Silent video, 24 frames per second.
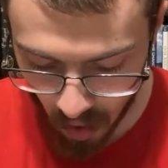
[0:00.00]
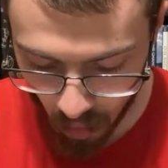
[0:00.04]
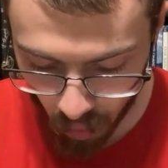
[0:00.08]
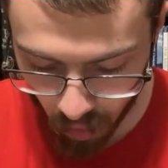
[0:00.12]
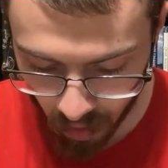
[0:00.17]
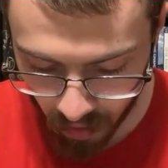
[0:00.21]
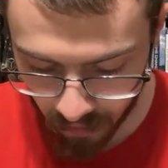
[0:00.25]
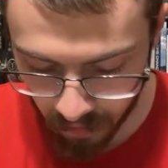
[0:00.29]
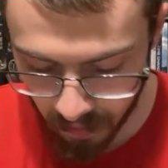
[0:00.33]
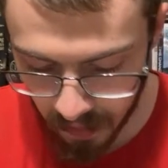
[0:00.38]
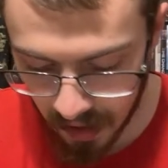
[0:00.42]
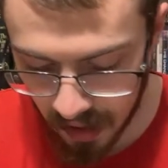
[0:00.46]

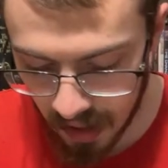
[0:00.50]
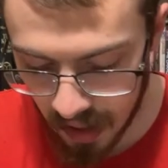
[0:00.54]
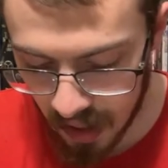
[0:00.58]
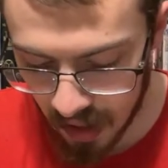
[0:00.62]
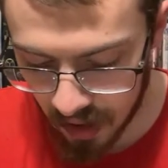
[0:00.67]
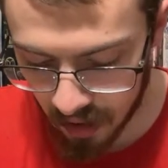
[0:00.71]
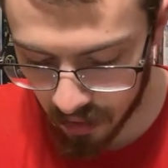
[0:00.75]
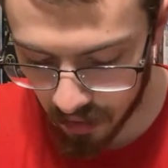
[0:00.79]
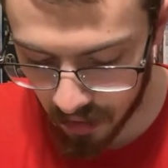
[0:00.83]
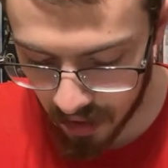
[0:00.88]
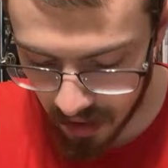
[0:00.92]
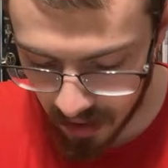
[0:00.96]
would have been
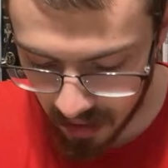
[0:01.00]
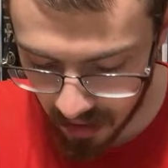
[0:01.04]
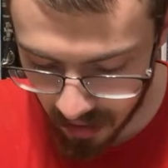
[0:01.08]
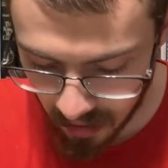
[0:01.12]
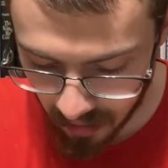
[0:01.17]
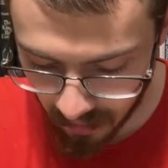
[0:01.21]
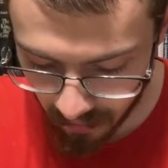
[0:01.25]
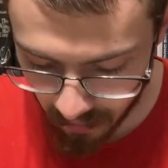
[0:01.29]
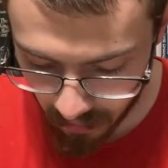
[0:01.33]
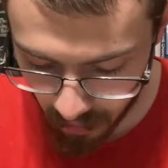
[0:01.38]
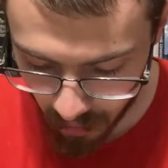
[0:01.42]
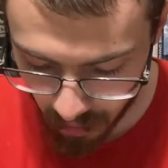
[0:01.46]

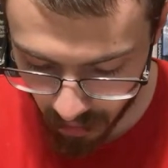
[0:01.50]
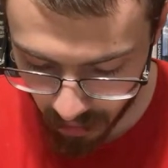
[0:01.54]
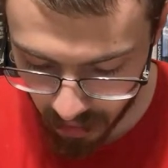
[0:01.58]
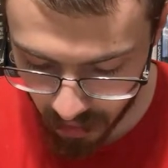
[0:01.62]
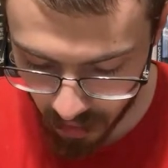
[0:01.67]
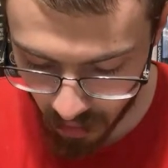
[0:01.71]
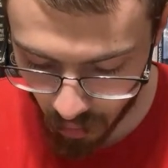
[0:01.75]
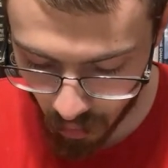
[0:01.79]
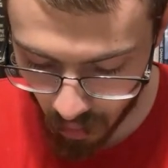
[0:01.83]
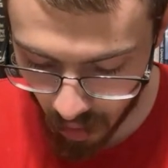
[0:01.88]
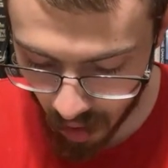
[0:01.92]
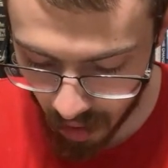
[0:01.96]
increased, for
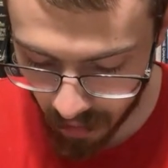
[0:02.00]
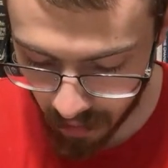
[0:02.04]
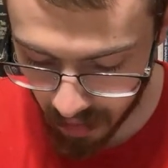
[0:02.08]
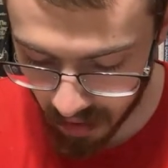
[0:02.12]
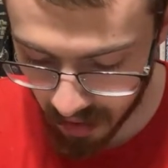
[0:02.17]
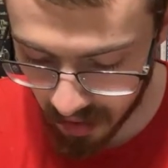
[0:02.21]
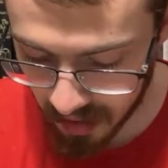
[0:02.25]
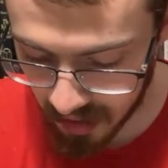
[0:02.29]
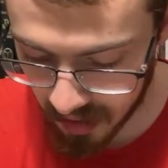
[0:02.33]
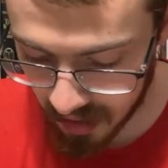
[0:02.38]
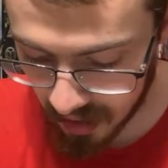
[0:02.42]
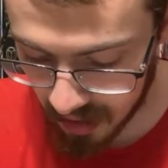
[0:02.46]
should one
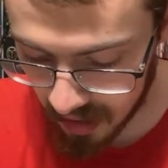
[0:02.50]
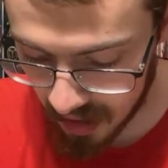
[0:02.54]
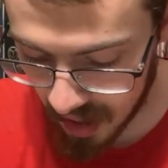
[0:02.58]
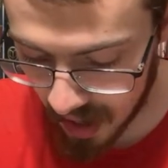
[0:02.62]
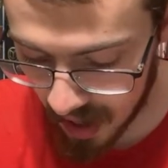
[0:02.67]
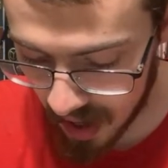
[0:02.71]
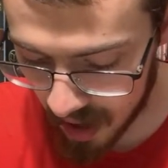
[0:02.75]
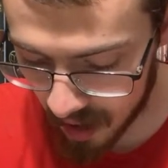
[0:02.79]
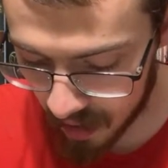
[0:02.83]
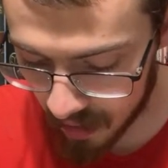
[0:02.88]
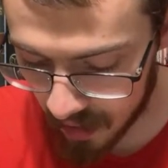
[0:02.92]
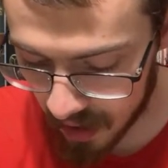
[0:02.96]
burst in the
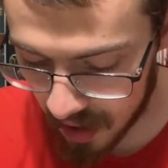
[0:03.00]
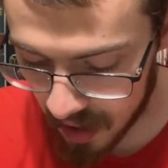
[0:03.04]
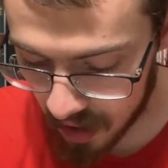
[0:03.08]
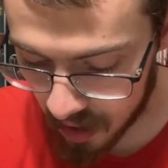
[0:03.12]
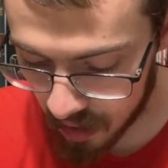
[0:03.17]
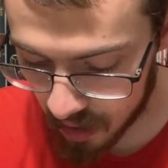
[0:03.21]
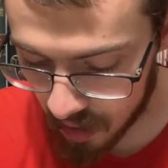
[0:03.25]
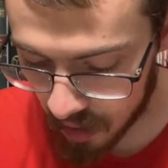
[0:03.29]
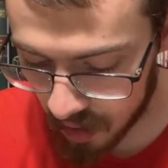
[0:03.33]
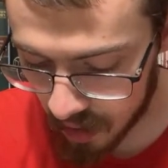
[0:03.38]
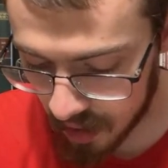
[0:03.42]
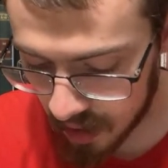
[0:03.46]
air, he
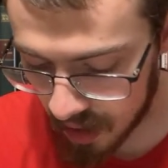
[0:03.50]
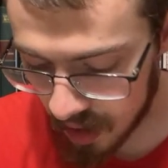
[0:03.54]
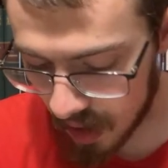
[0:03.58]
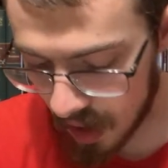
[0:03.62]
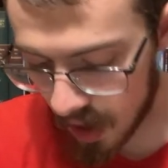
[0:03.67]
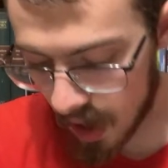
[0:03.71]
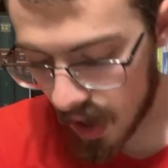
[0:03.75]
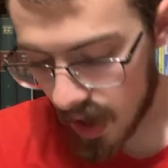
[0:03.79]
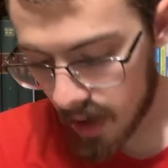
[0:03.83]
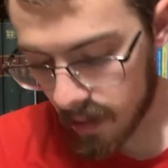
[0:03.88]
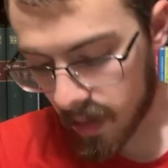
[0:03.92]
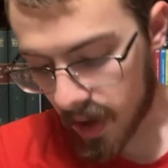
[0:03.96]
could,
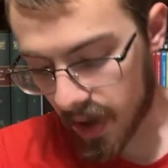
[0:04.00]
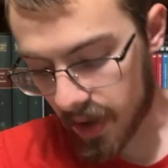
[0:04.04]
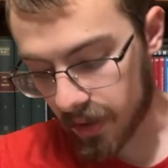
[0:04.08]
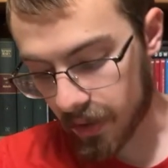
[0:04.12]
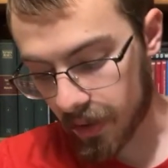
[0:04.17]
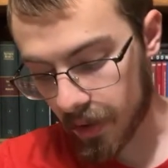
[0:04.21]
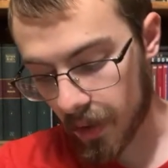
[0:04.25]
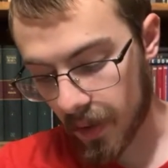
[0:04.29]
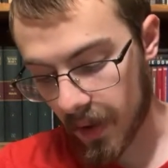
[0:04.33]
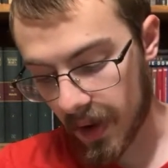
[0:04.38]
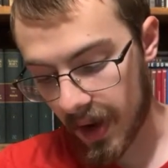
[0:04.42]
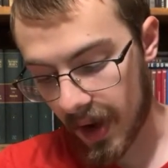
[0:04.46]
by
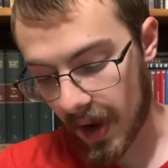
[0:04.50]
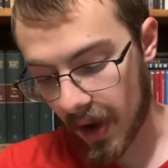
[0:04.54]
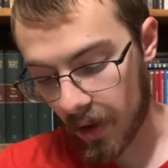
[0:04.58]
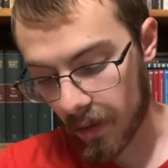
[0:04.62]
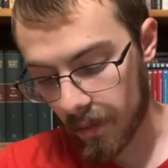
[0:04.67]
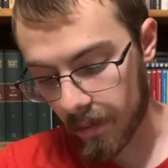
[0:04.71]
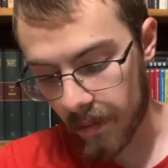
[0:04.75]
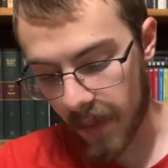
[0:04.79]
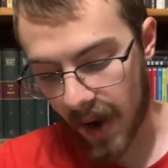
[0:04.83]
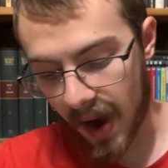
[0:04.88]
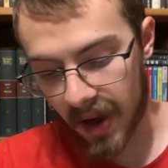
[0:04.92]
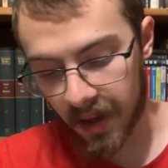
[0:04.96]
throwing
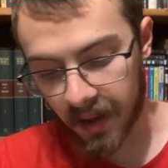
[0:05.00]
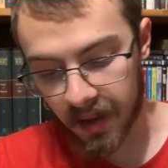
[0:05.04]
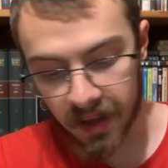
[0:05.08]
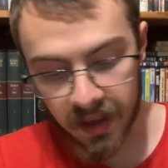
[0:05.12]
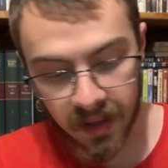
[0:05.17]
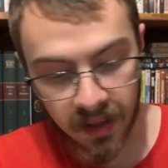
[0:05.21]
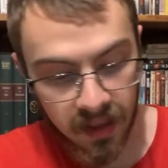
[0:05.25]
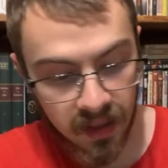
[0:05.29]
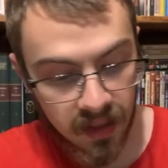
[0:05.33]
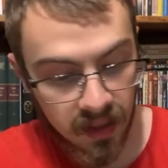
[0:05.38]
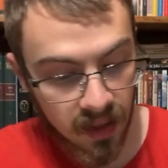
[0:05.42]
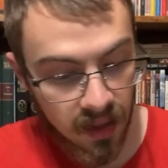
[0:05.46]
out
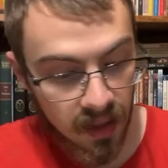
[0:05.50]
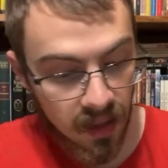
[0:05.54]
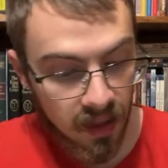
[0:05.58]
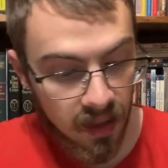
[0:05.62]
ballast,